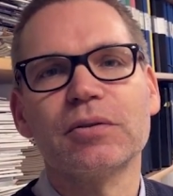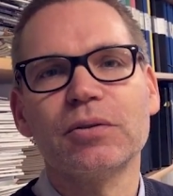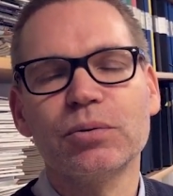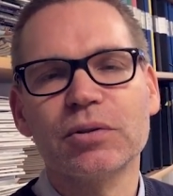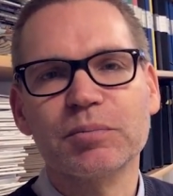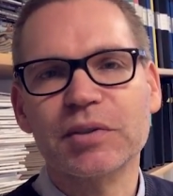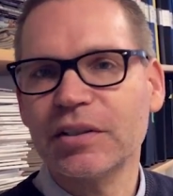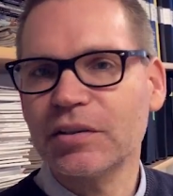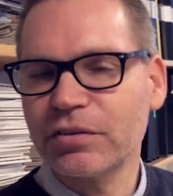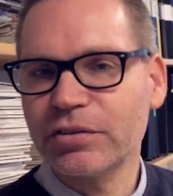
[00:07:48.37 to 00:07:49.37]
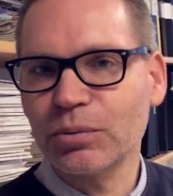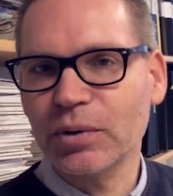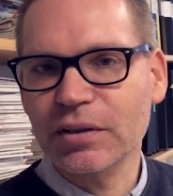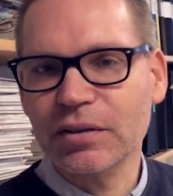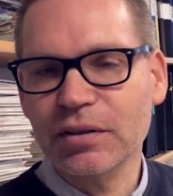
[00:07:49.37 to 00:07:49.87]
do some scientific
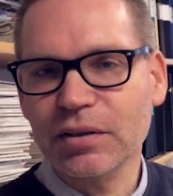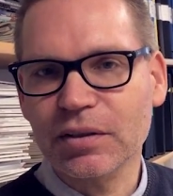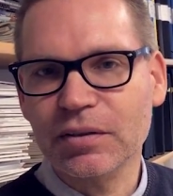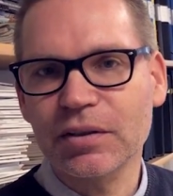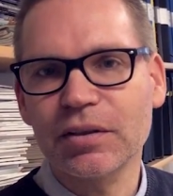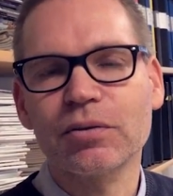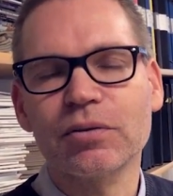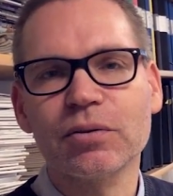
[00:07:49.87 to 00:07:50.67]
writing, and they